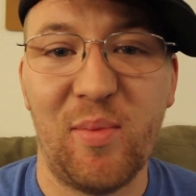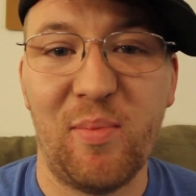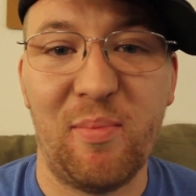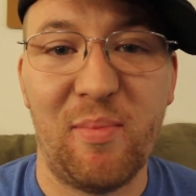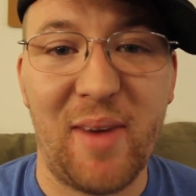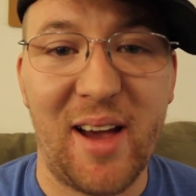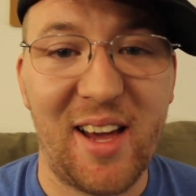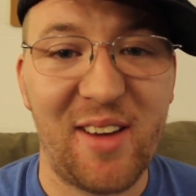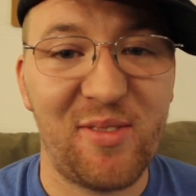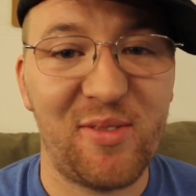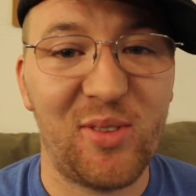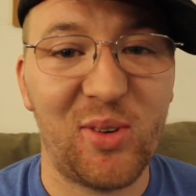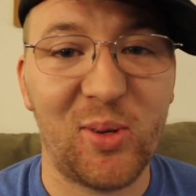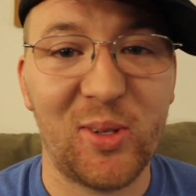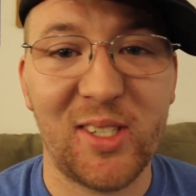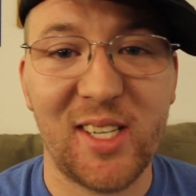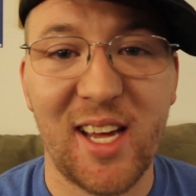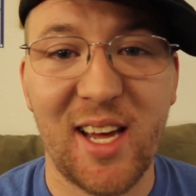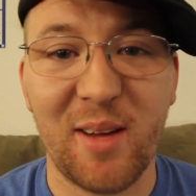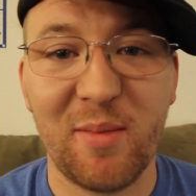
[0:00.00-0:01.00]
My
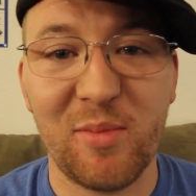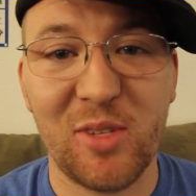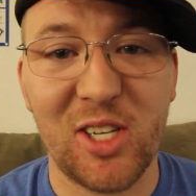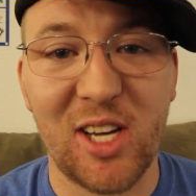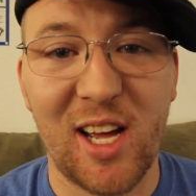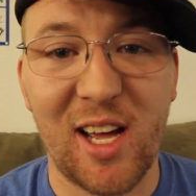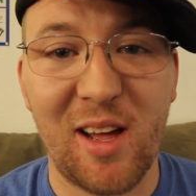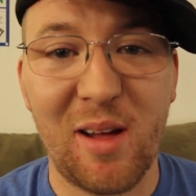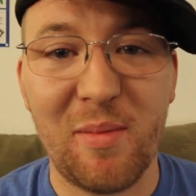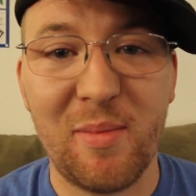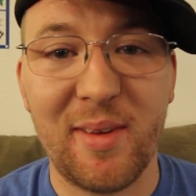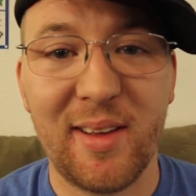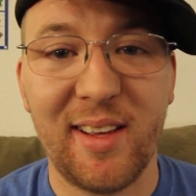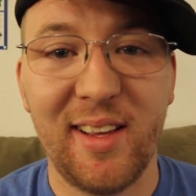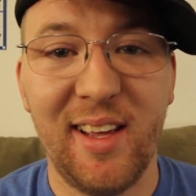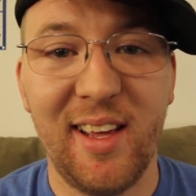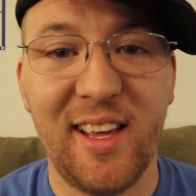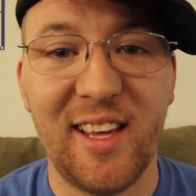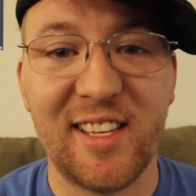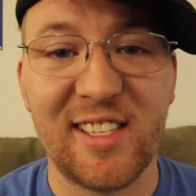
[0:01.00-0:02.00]
full-time job
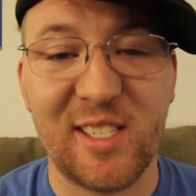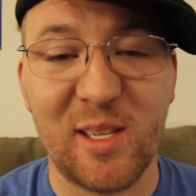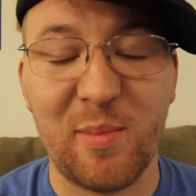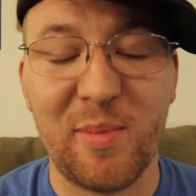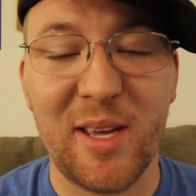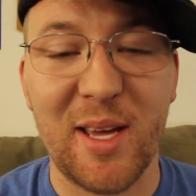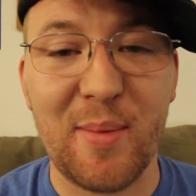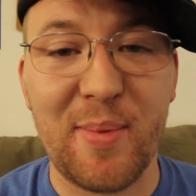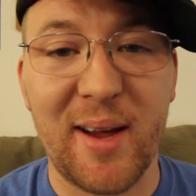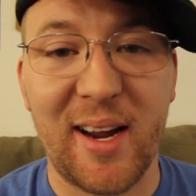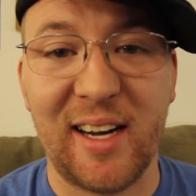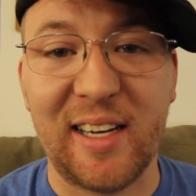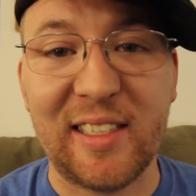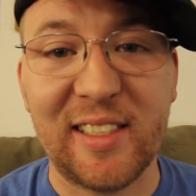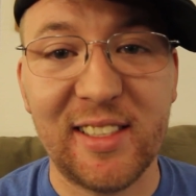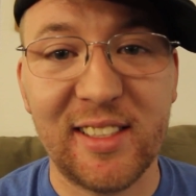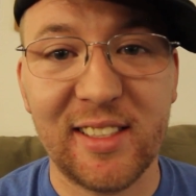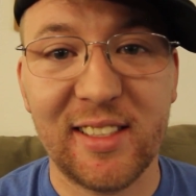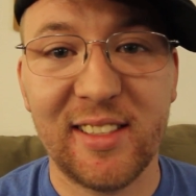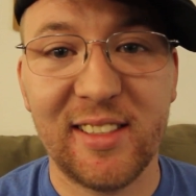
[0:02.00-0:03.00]
is to be a
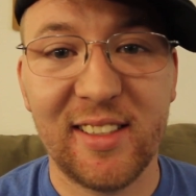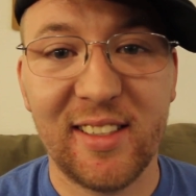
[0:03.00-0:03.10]
parent.